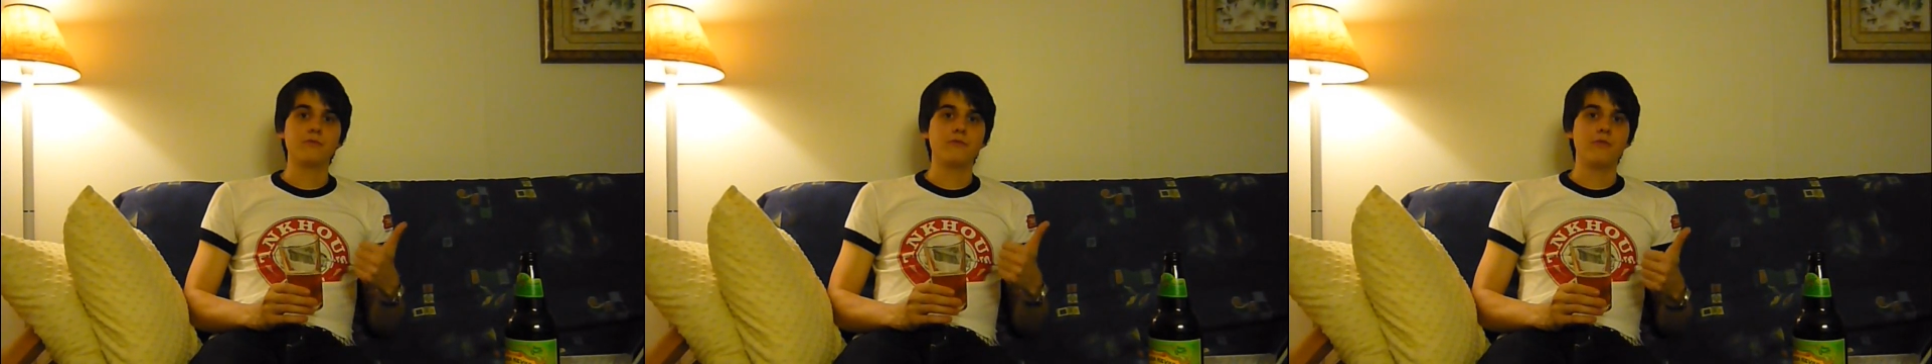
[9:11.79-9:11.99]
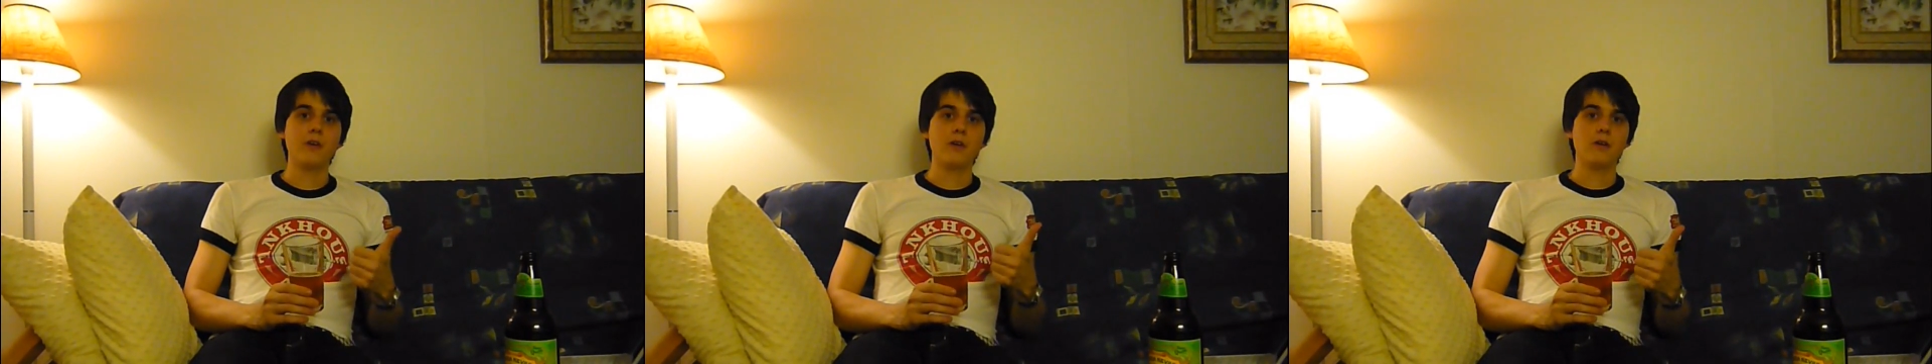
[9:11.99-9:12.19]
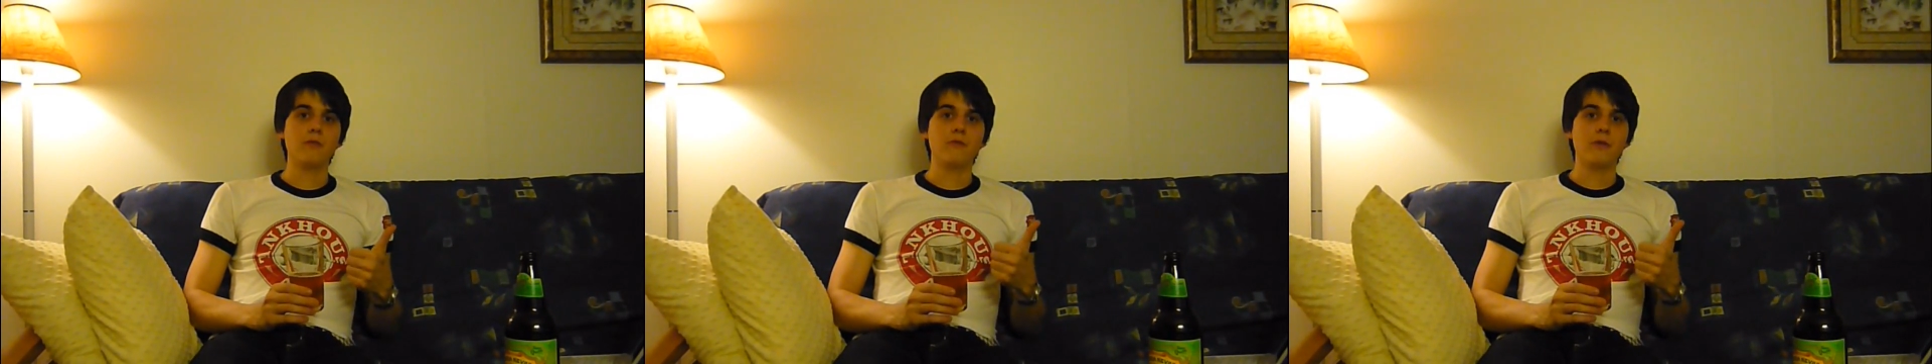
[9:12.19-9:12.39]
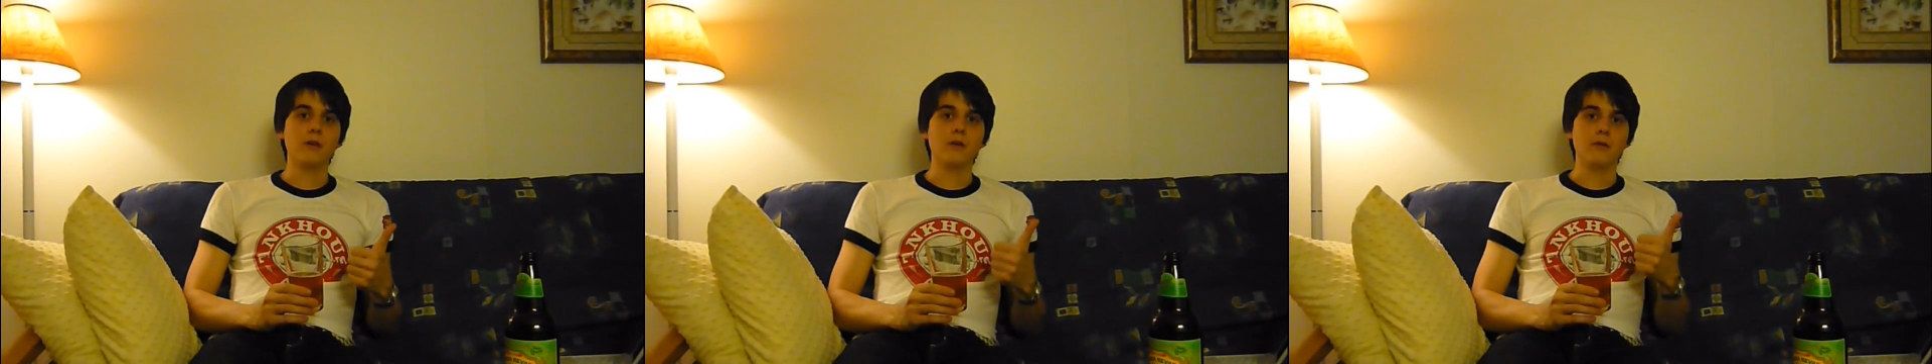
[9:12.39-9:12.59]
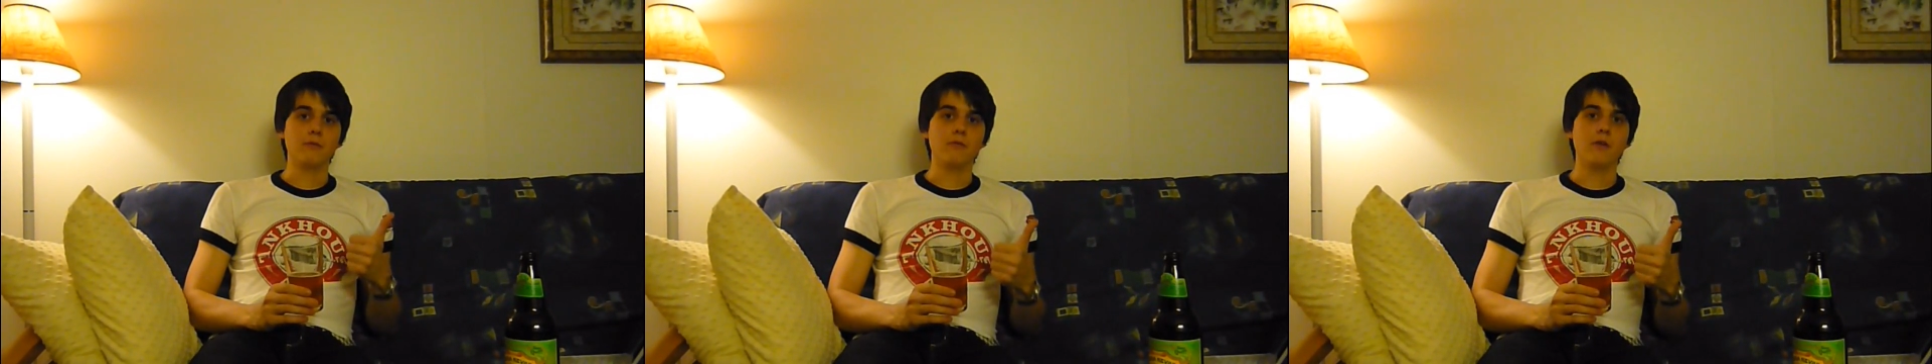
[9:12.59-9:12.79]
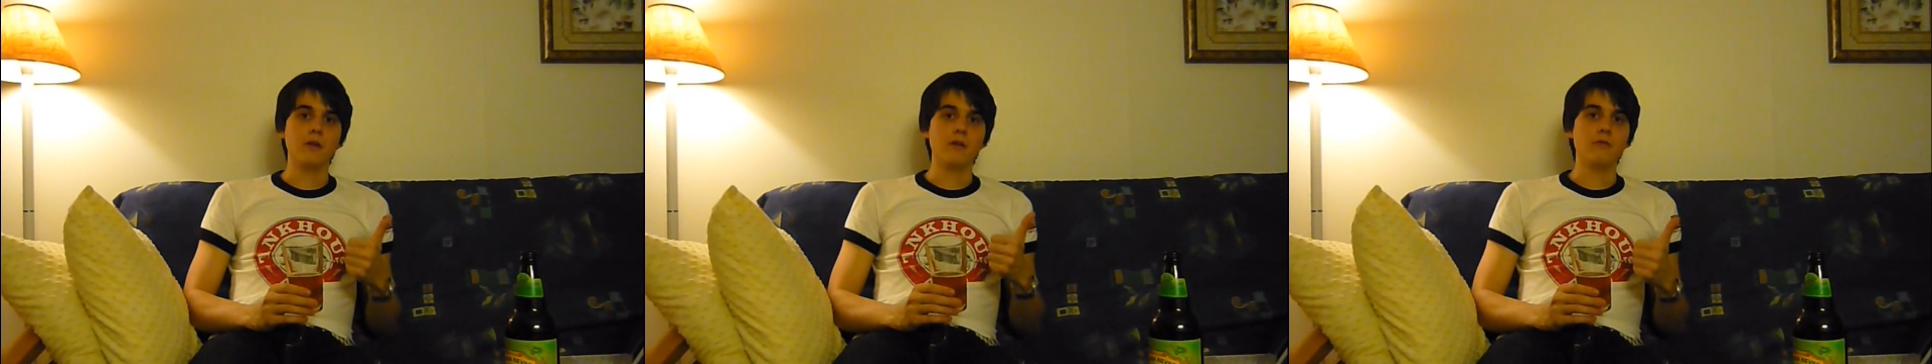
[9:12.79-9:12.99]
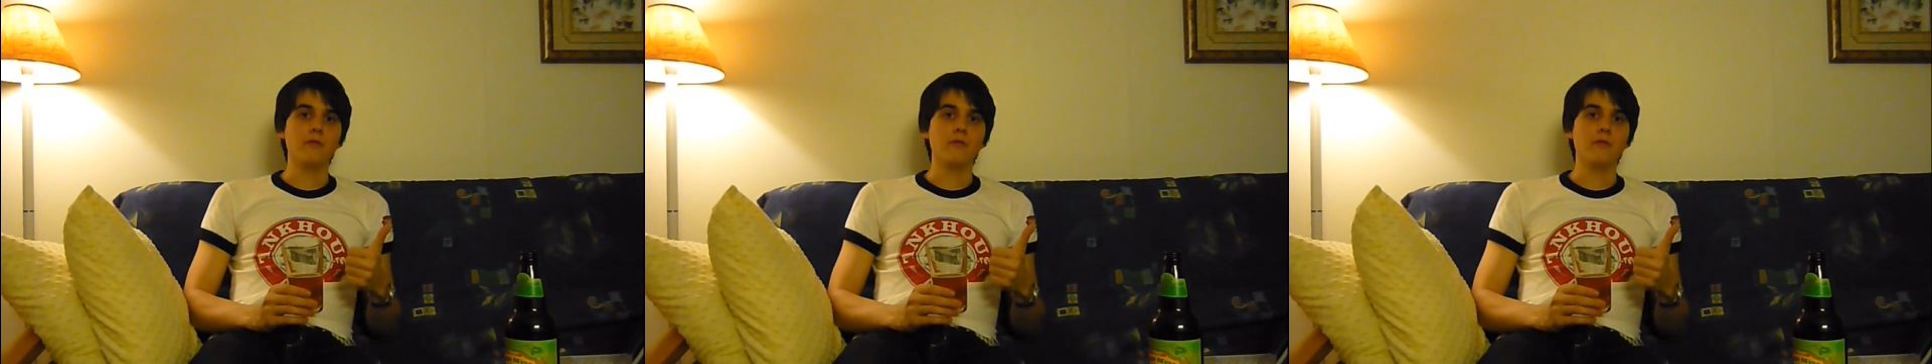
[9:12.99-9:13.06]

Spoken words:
very, very, very,